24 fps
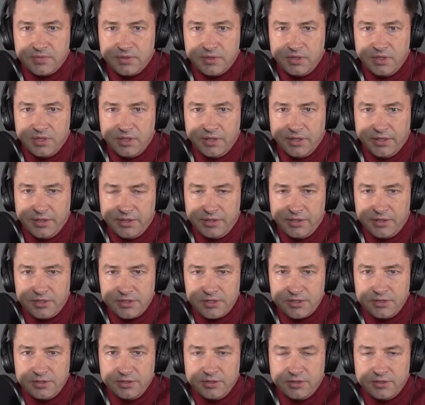
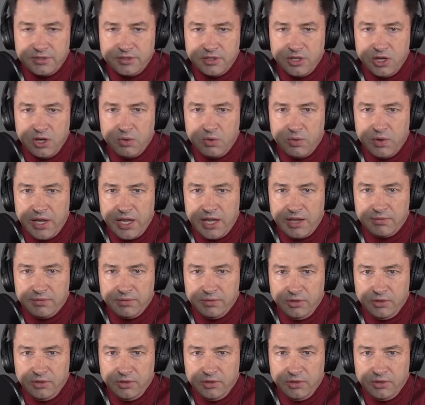There's no way of